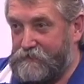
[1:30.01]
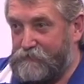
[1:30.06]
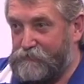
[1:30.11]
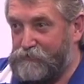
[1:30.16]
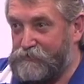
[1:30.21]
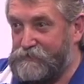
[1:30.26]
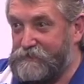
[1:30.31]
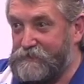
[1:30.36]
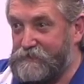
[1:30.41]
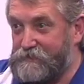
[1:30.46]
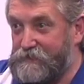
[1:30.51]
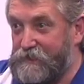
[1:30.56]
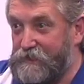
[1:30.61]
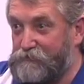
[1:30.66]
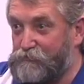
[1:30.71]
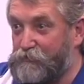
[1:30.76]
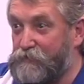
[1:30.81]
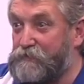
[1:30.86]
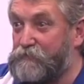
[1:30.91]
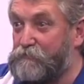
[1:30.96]
Christie's
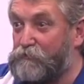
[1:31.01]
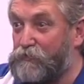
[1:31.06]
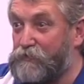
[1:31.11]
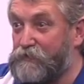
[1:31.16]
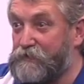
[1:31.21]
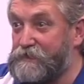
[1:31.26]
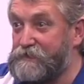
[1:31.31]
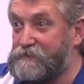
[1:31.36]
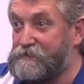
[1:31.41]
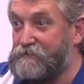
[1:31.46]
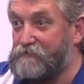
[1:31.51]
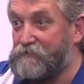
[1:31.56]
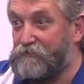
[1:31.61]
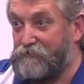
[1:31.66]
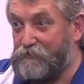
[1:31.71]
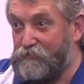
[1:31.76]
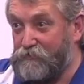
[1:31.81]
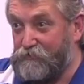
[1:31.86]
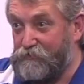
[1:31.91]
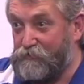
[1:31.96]
kicked with the breeze in the
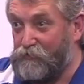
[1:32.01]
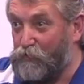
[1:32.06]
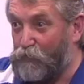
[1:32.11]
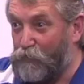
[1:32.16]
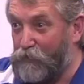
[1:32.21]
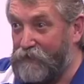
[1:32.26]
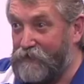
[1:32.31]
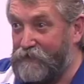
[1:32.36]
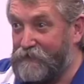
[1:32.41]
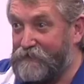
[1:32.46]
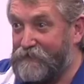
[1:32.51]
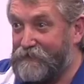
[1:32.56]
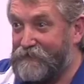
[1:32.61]
3rd quarter.